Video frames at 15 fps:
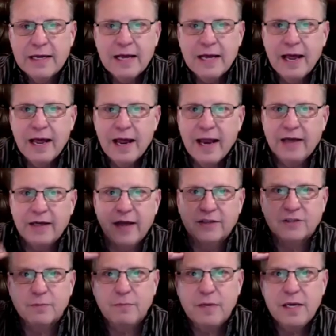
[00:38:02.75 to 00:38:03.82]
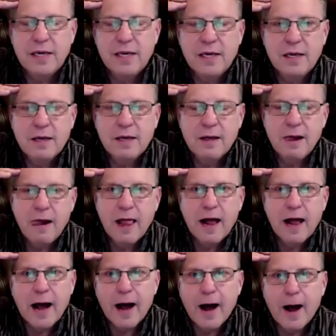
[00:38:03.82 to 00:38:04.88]
And to me,
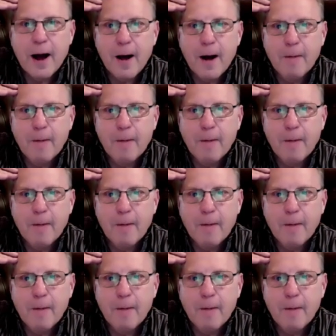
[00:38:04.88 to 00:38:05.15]
I